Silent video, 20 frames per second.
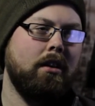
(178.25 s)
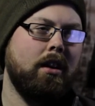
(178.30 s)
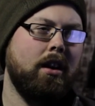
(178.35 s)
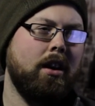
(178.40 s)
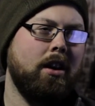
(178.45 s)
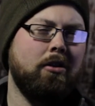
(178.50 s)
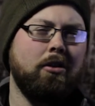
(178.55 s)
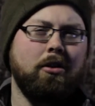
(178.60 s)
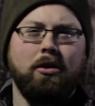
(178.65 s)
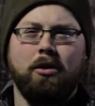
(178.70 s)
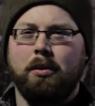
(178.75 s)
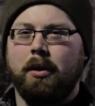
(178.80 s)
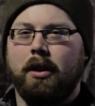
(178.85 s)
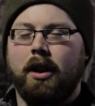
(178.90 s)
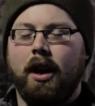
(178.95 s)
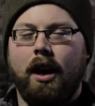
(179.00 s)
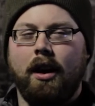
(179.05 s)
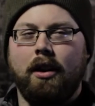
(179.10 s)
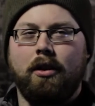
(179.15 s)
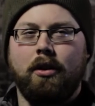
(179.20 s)
issues with
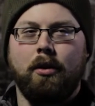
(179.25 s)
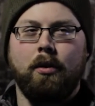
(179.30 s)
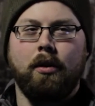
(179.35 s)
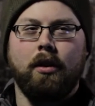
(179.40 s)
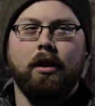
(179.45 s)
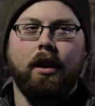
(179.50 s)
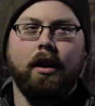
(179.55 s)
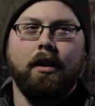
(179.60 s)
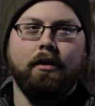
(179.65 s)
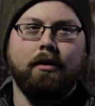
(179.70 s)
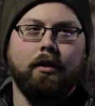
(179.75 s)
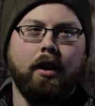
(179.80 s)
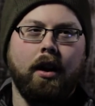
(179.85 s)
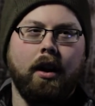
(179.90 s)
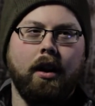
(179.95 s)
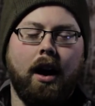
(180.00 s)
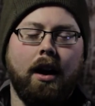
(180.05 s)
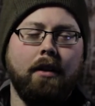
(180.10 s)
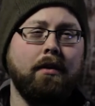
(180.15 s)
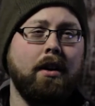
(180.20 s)
that too that I've
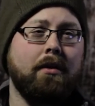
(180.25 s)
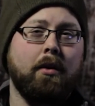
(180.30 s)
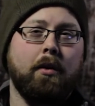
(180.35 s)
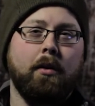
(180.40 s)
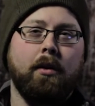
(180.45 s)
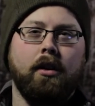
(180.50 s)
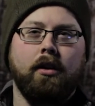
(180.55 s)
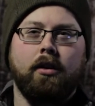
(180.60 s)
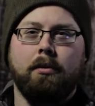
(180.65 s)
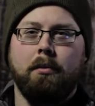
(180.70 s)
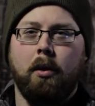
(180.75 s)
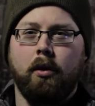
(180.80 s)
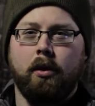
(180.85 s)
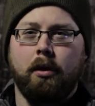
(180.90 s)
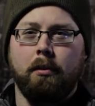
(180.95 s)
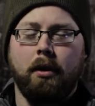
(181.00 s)
read. I've never really smoked a